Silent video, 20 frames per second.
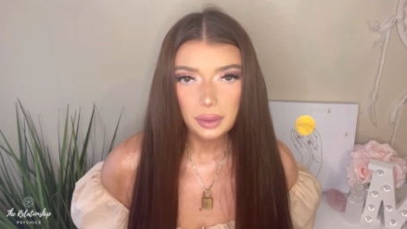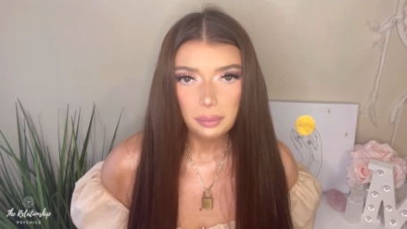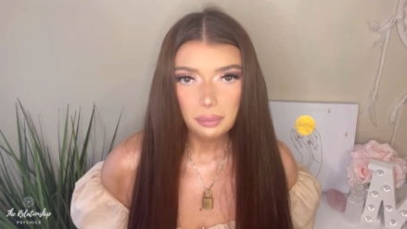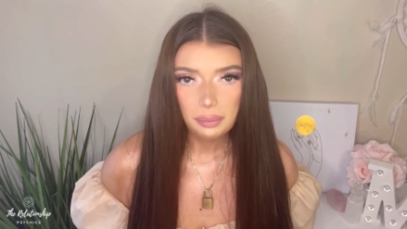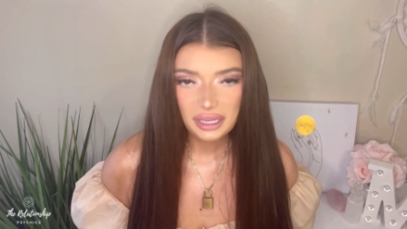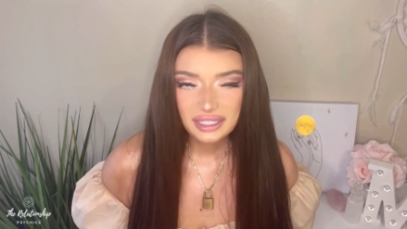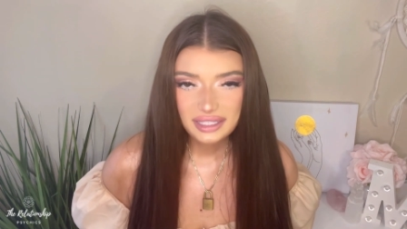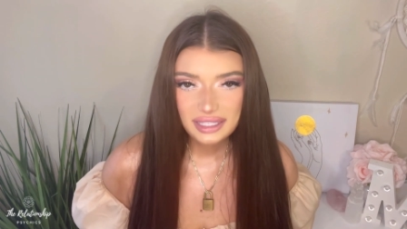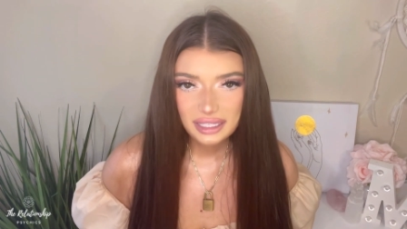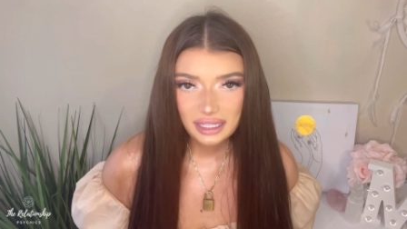
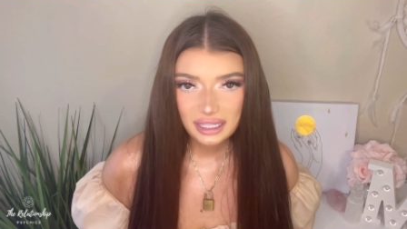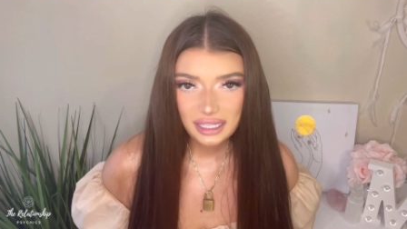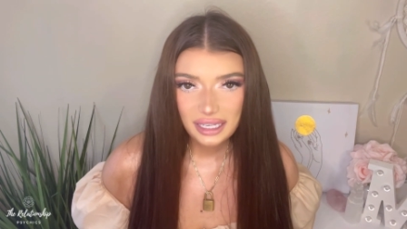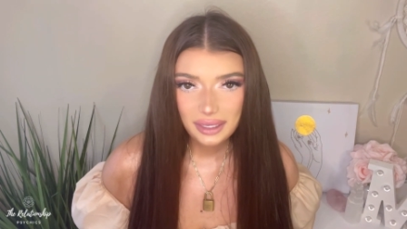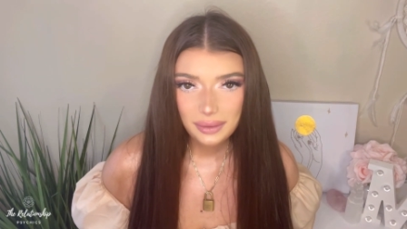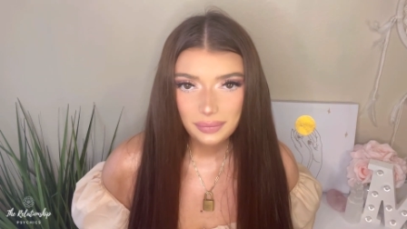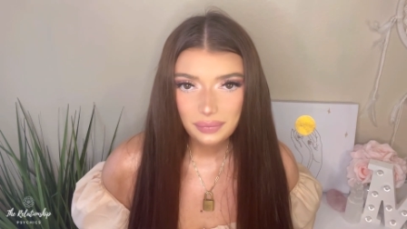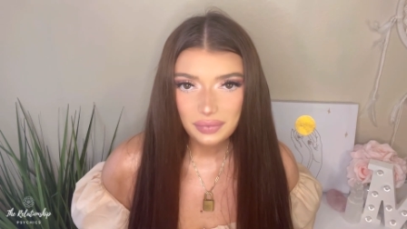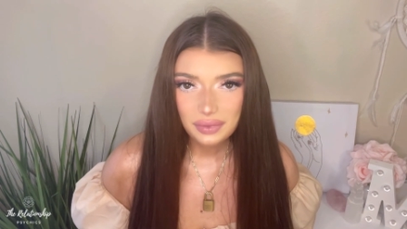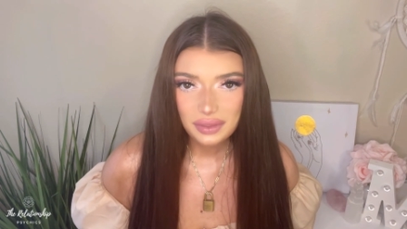
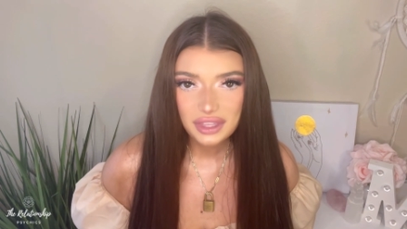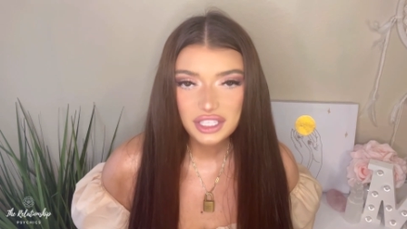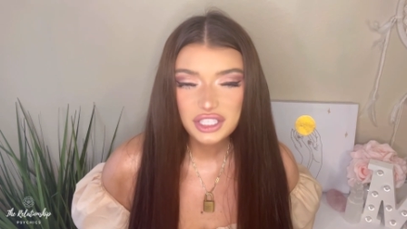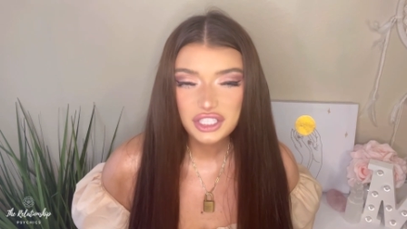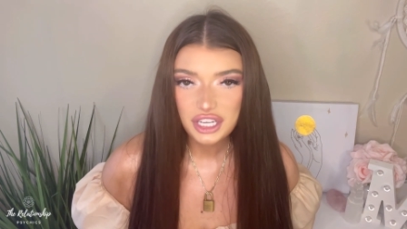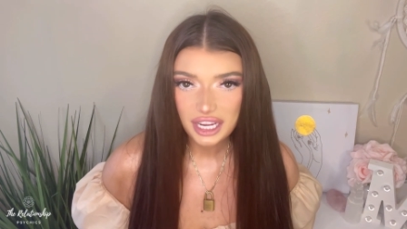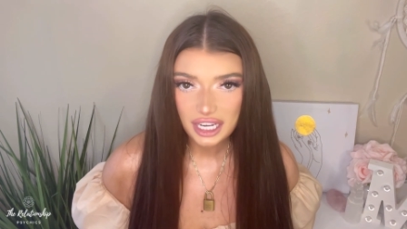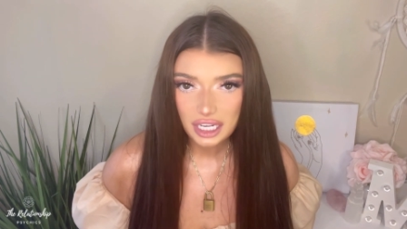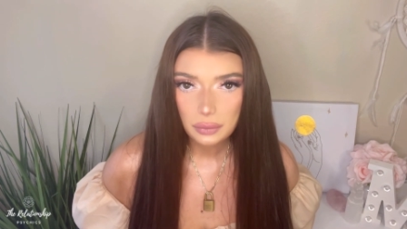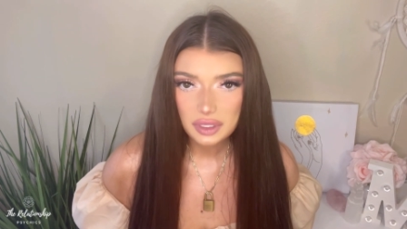Basically, this
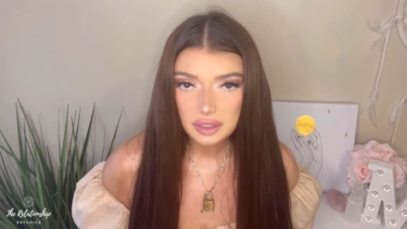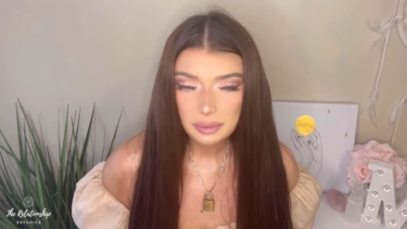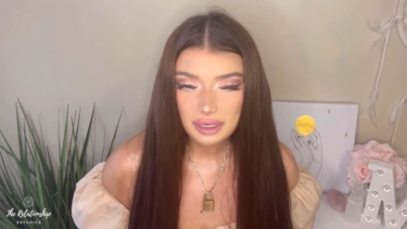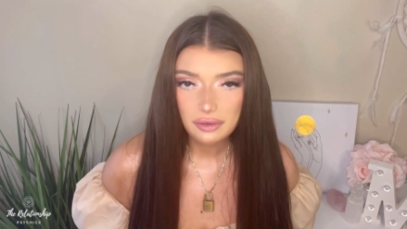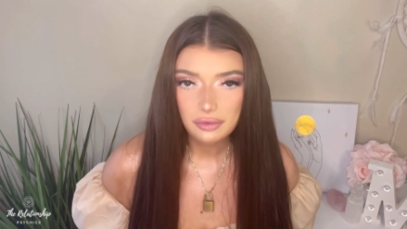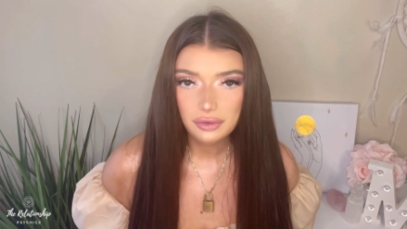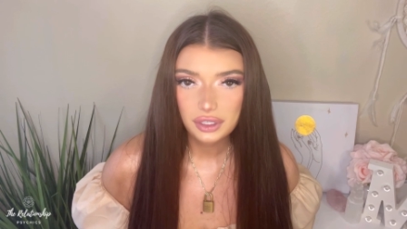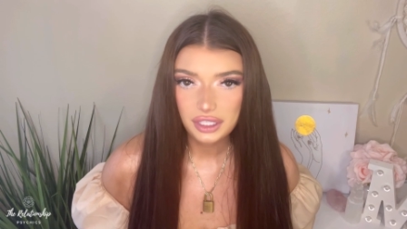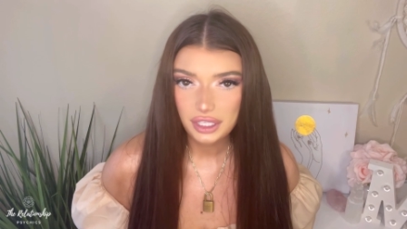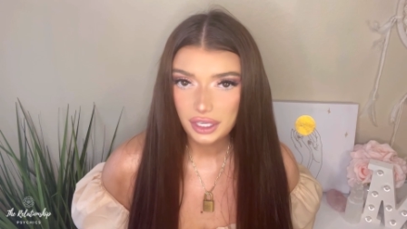channel was made
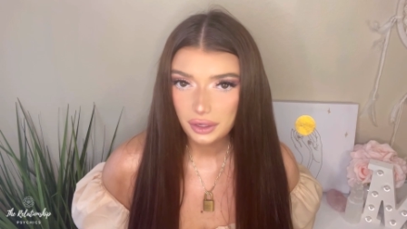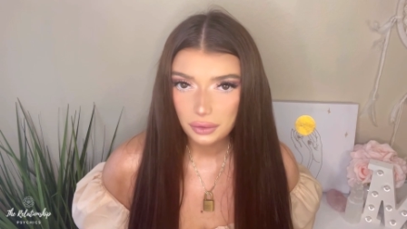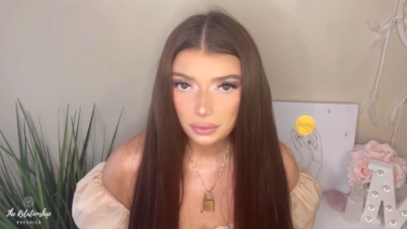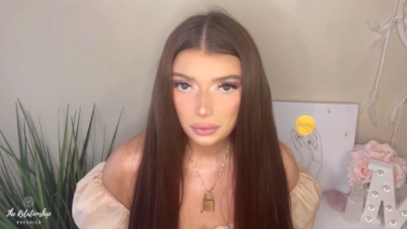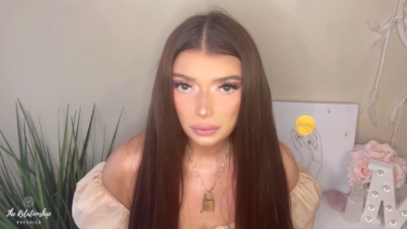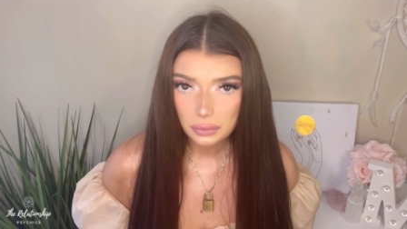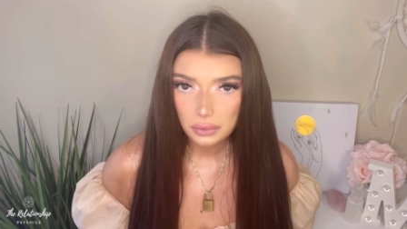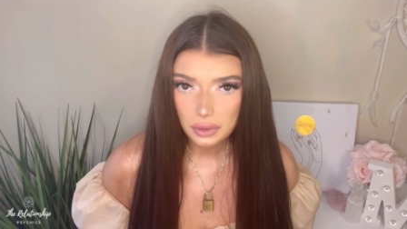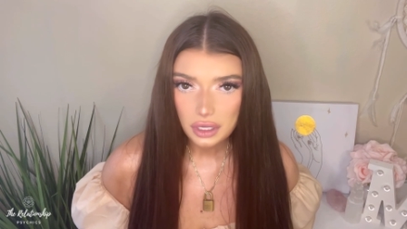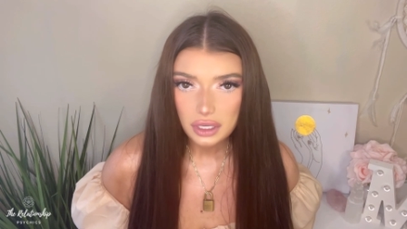for you,